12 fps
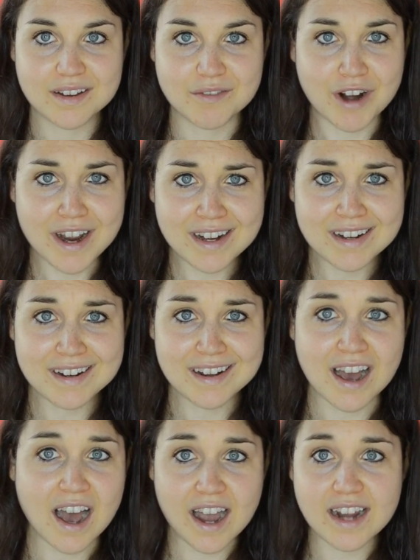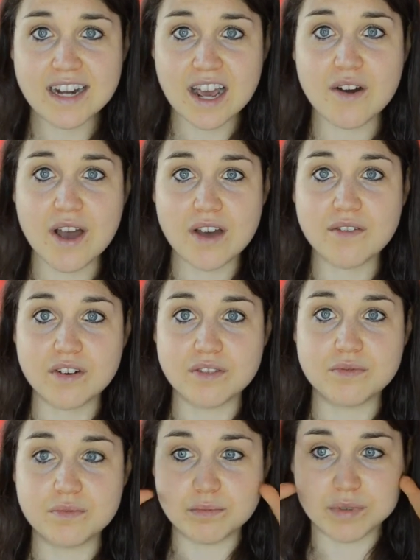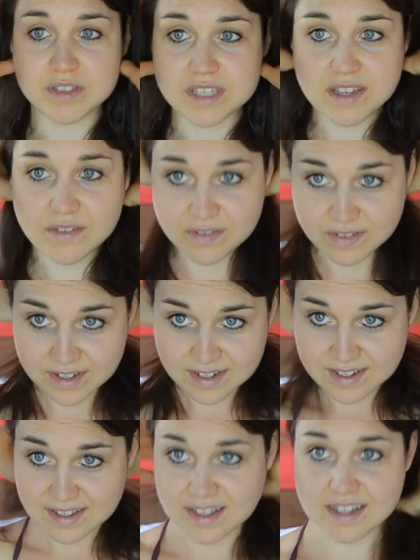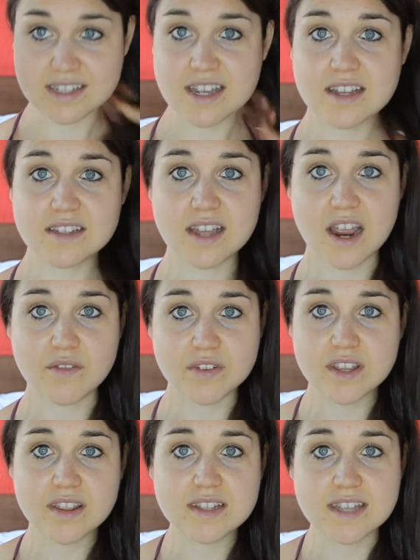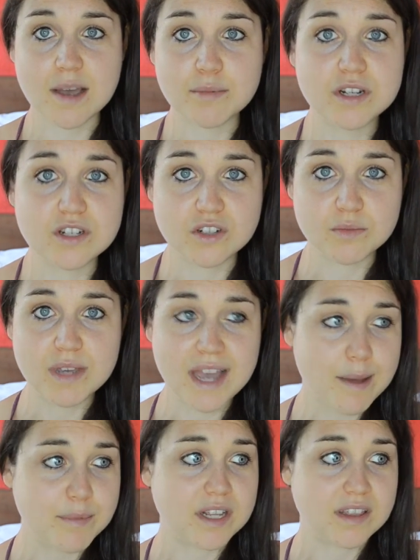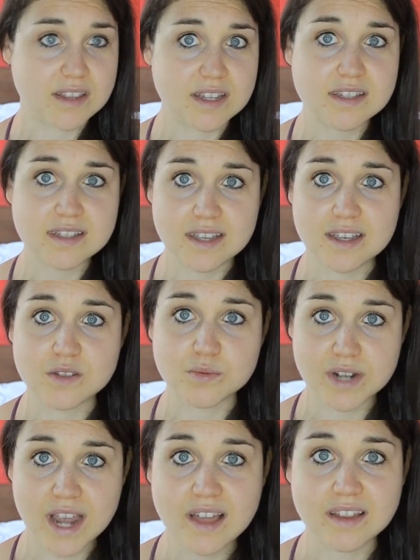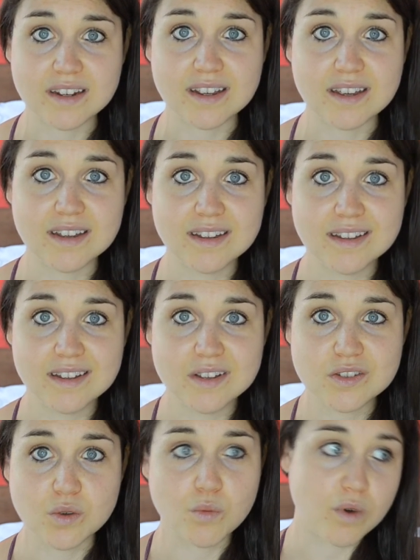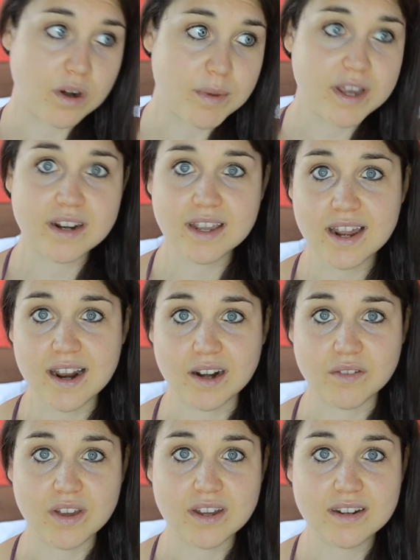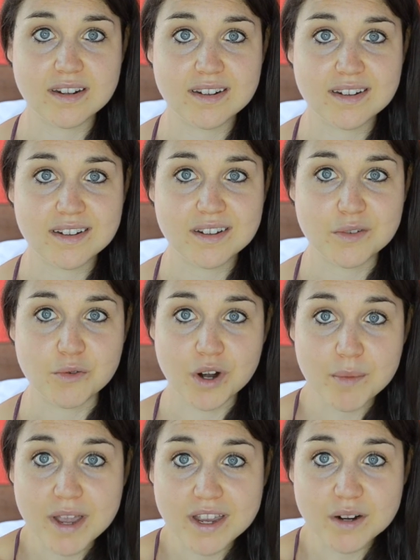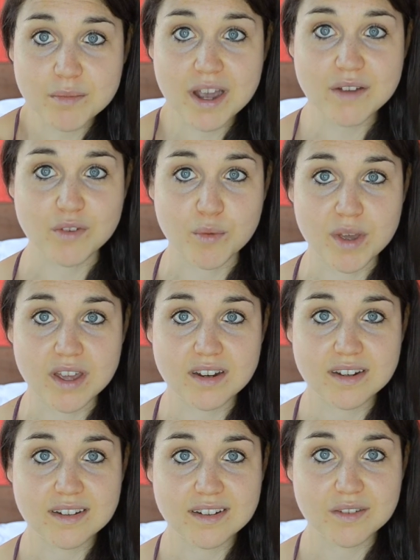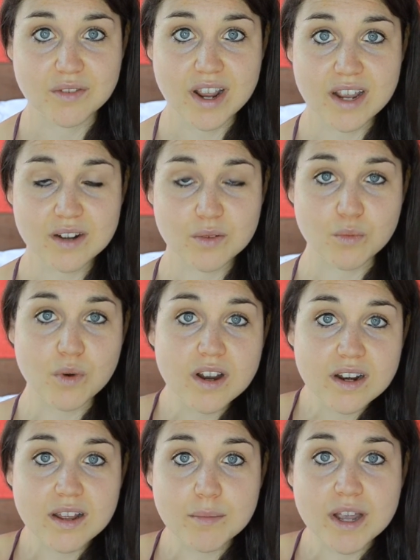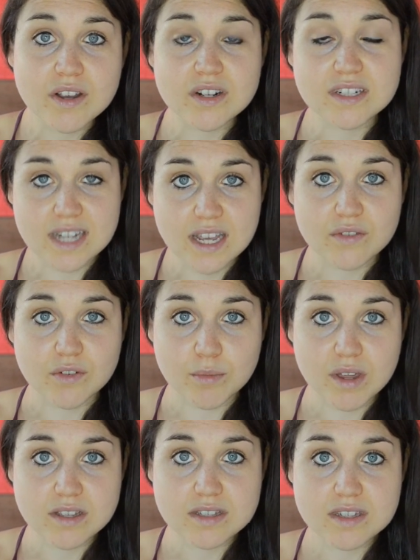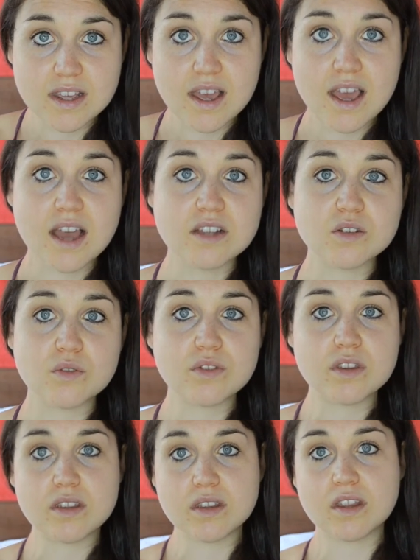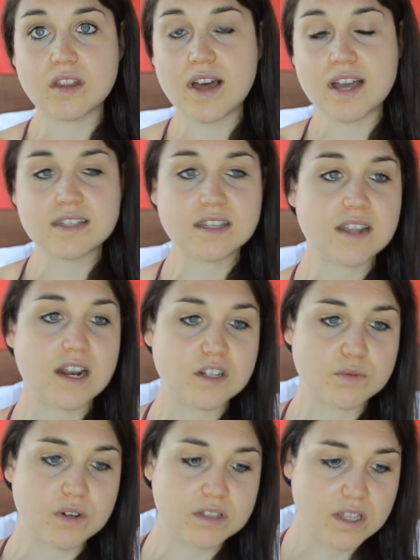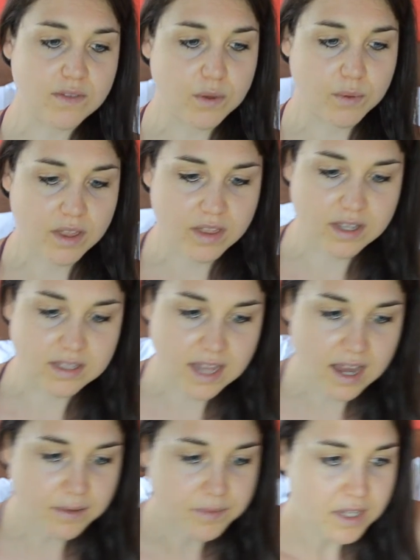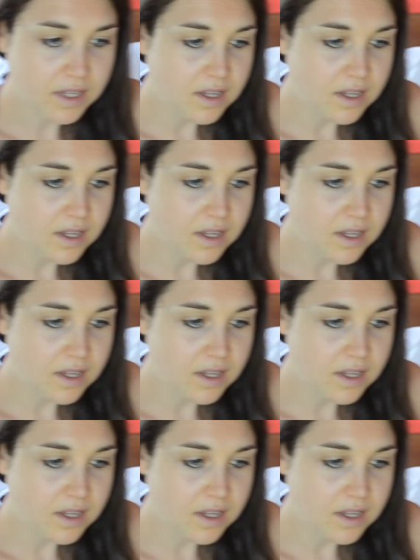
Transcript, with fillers: Right? I now have a belief that says everything that's happening should be happening. This is reality. So what am I going to get out of it? What am I going to mine from it? Right? What am I going to take from this? And so the last thing that I just want to leave you with is that